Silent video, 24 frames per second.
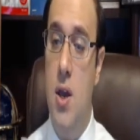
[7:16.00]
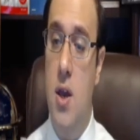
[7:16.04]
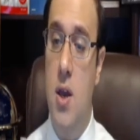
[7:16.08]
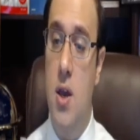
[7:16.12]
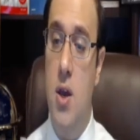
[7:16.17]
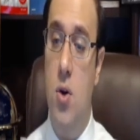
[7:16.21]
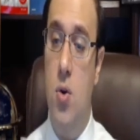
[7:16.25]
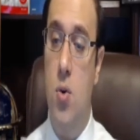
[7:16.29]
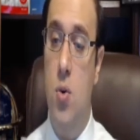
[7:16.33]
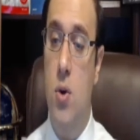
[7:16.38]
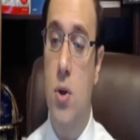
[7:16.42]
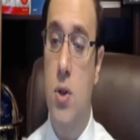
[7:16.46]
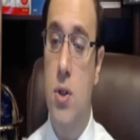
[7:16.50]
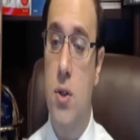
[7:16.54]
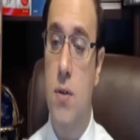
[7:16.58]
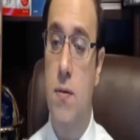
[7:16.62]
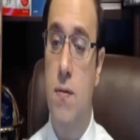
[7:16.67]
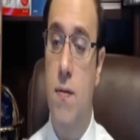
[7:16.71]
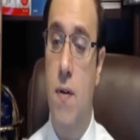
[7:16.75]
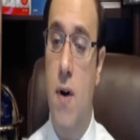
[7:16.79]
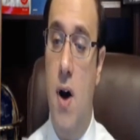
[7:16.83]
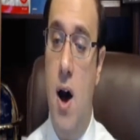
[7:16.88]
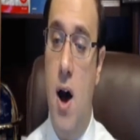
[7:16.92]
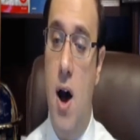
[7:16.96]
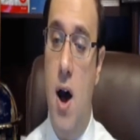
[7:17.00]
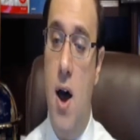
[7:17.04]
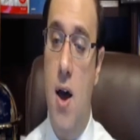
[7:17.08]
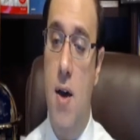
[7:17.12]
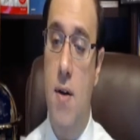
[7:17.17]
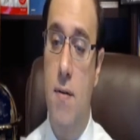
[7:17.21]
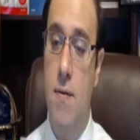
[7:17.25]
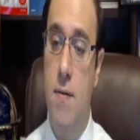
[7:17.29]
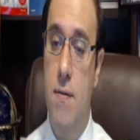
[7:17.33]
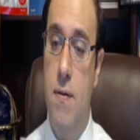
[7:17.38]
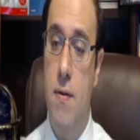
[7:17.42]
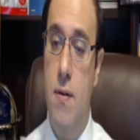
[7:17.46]
equals
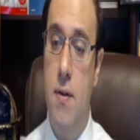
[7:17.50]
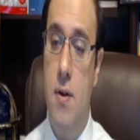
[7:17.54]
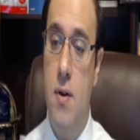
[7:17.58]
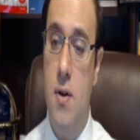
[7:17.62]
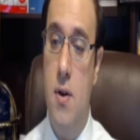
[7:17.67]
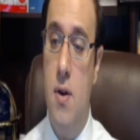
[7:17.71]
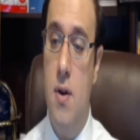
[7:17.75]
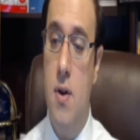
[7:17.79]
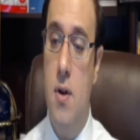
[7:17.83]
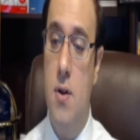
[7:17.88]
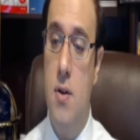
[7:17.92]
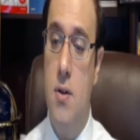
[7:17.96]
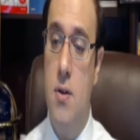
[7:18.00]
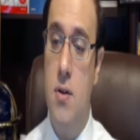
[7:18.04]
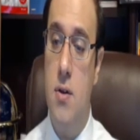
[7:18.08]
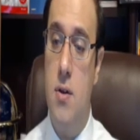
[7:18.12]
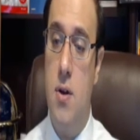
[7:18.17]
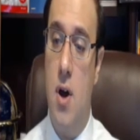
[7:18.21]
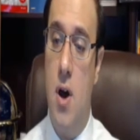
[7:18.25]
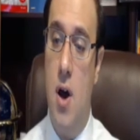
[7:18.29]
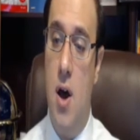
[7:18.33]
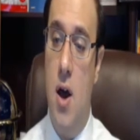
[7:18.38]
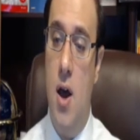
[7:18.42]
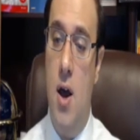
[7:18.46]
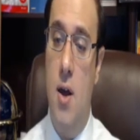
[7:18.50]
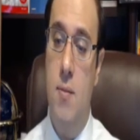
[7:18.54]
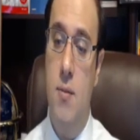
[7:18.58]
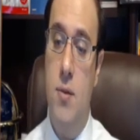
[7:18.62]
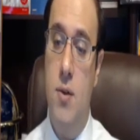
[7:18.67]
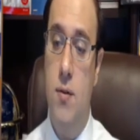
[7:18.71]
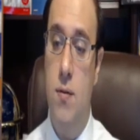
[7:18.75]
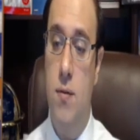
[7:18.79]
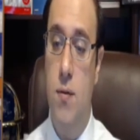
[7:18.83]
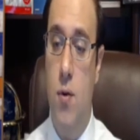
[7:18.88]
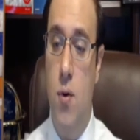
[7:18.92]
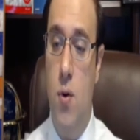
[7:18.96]
5
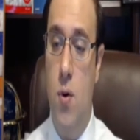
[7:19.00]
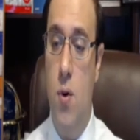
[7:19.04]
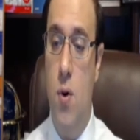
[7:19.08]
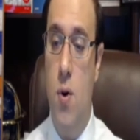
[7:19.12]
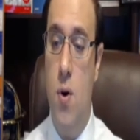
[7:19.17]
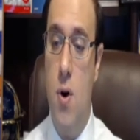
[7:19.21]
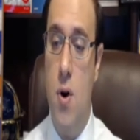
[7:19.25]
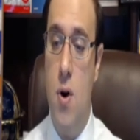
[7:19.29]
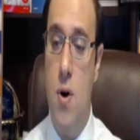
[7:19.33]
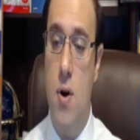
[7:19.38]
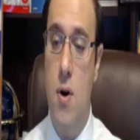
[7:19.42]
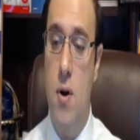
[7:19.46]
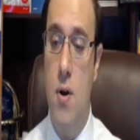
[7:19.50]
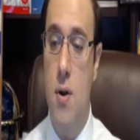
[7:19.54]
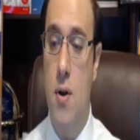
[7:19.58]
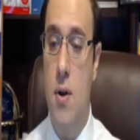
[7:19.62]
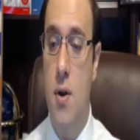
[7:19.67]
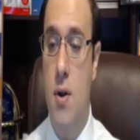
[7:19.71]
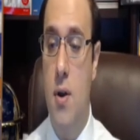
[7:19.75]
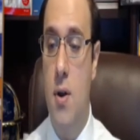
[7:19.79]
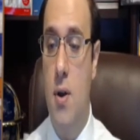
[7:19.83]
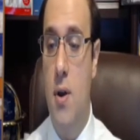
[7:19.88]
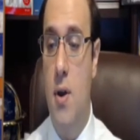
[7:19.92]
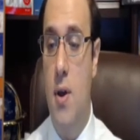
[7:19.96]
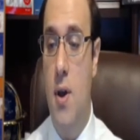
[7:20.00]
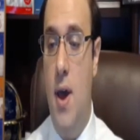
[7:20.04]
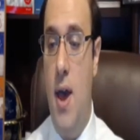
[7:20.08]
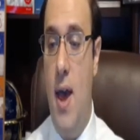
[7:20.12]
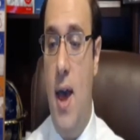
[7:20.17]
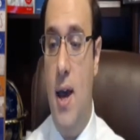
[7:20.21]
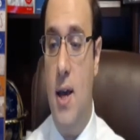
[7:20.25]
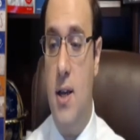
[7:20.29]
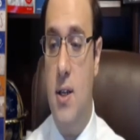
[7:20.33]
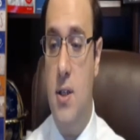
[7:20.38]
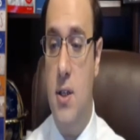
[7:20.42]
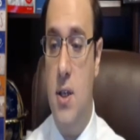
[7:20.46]
times 4,
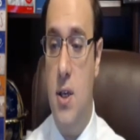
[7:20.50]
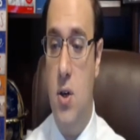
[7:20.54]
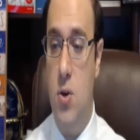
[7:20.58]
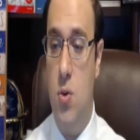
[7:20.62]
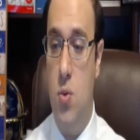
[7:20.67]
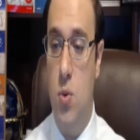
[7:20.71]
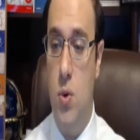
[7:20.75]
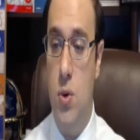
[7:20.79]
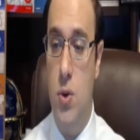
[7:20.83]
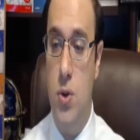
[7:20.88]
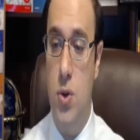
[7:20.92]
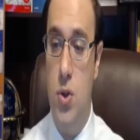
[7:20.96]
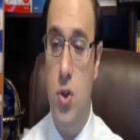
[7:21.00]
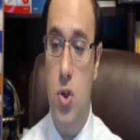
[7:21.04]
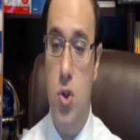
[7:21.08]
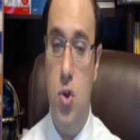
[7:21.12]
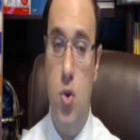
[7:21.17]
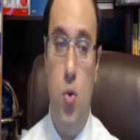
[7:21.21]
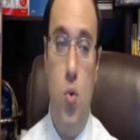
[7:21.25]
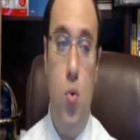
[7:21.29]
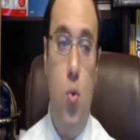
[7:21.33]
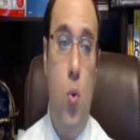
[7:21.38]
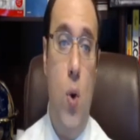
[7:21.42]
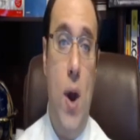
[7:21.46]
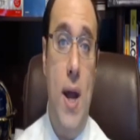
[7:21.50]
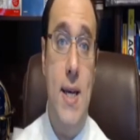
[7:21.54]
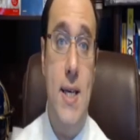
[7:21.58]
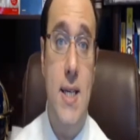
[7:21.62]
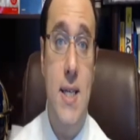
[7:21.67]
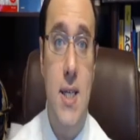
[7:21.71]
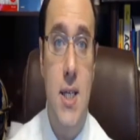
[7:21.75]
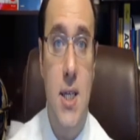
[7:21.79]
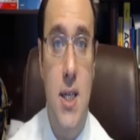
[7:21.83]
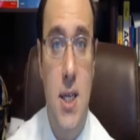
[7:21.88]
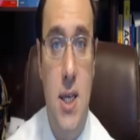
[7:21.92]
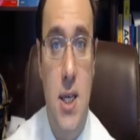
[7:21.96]
x equals
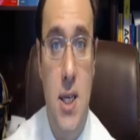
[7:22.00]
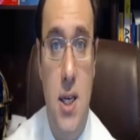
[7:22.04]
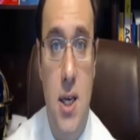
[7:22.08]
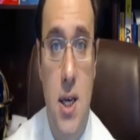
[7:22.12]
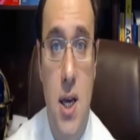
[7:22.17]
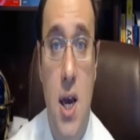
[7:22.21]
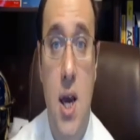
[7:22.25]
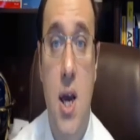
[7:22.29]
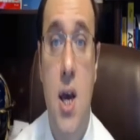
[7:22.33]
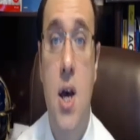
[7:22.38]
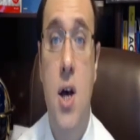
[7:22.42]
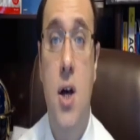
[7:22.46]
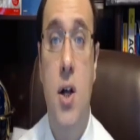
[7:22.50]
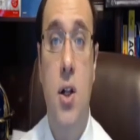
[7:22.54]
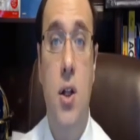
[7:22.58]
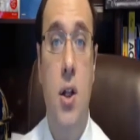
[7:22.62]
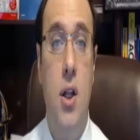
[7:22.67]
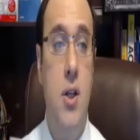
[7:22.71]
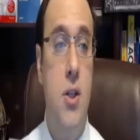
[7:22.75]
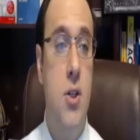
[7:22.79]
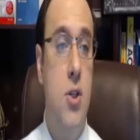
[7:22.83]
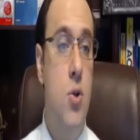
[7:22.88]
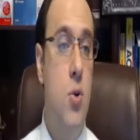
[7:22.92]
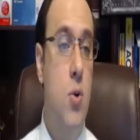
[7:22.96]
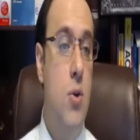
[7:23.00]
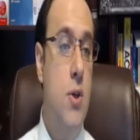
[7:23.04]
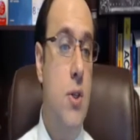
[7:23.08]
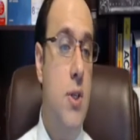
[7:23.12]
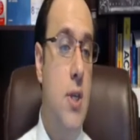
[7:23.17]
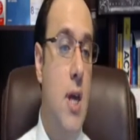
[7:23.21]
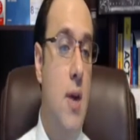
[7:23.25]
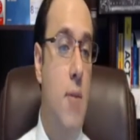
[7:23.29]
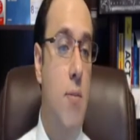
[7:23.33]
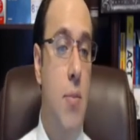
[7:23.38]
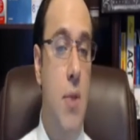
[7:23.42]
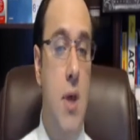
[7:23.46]
20. Let's do the
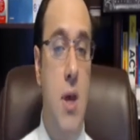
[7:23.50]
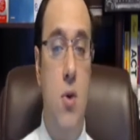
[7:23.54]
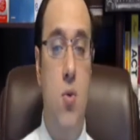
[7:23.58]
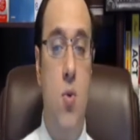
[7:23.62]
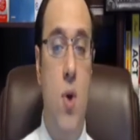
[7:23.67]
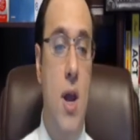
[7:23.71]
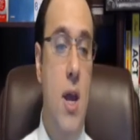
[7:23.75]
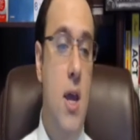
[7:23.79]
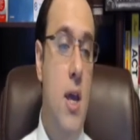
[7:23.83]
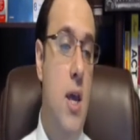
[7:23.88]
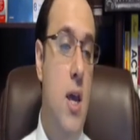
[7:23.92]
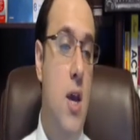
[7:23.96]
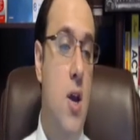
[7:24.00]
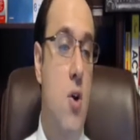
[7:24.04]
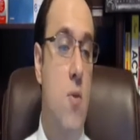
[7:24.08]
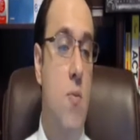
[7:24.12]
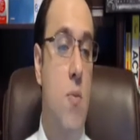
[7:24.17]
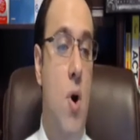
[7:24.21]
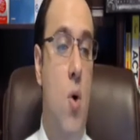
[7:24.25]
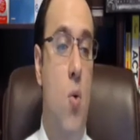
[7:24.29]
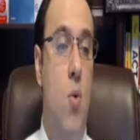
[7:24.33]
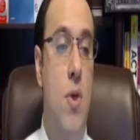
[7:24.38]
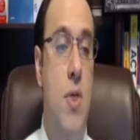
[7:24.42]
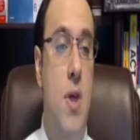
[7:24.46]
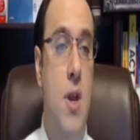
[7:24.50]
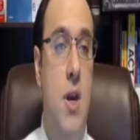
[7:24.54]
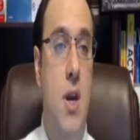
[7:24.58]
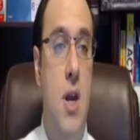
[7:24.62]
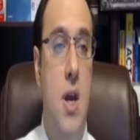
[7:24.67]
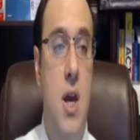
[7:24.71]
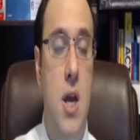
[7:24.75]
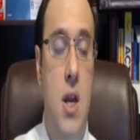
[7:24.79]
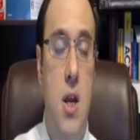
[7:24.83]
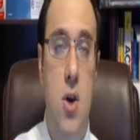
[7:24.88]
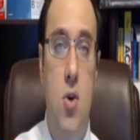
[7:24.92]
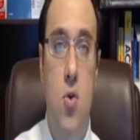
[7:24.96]
same thing right here, but with an
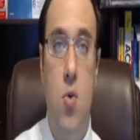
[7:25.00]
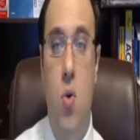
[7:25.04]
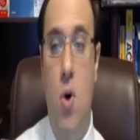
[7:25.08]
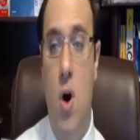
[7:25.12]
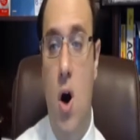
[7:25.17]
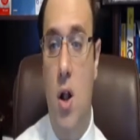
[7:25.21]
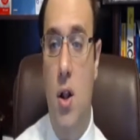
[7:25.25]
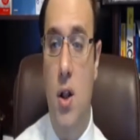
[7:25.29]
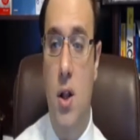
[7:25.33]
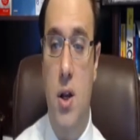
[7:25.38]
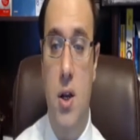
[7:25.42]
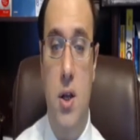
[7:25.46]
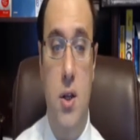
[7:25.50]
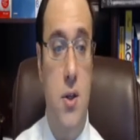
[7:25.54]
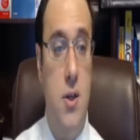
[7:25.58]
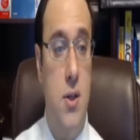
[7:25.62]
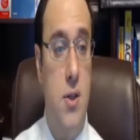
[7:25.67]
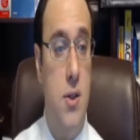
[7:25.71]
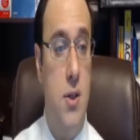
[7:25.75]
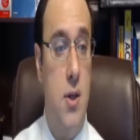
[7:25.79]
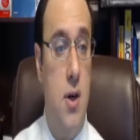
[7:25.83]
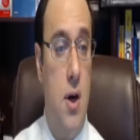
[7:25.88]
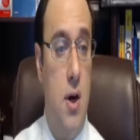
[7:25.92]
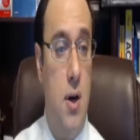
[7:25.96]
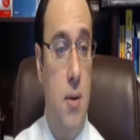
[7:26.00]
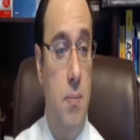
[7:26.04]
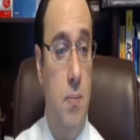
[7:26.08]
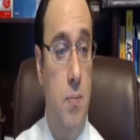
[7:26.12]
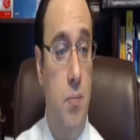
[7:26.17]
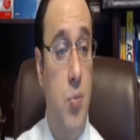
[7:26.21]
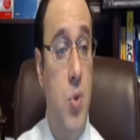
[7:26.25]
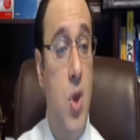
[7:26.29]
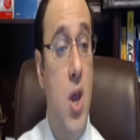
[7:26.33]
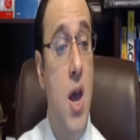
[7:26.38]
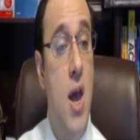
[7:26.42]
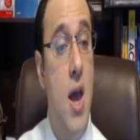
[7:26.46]
inequality this time.
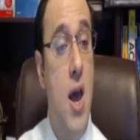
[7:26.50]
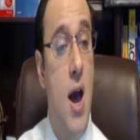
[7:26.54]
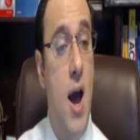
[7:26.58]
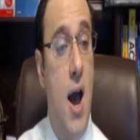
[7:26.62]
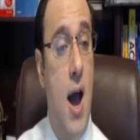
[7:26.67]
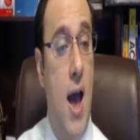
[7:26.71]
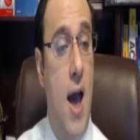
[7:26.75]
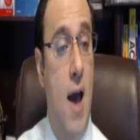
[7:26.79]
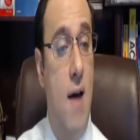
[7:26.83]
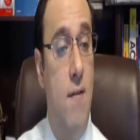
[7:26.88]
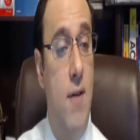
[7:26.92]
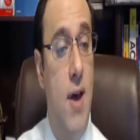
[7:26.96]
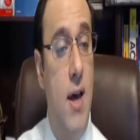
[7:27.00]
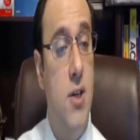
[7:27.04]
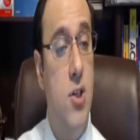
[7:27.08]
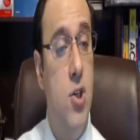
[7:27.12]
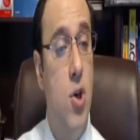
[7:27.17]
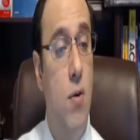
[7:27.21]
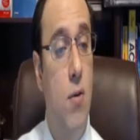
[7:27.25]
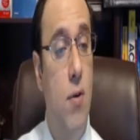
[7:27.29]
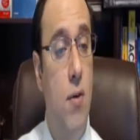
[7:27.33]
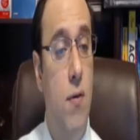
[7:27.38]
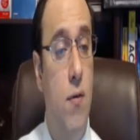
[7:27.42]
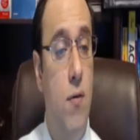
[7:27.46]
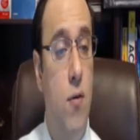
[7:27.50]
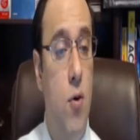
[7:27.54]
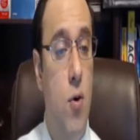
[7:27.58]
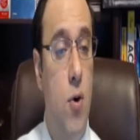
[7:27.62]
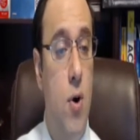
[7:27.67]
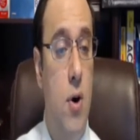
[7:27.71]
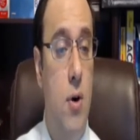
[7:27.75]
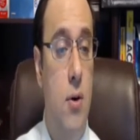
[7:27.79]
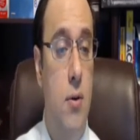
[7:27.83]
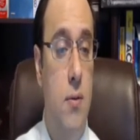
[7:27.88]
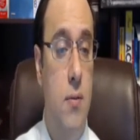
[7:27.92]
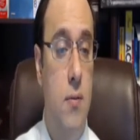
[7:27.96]
I have x over
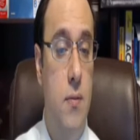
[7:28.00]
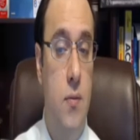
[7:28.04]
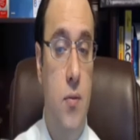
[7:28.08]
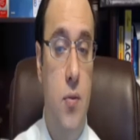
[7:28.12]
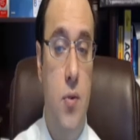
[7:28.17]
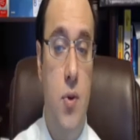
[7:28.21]
4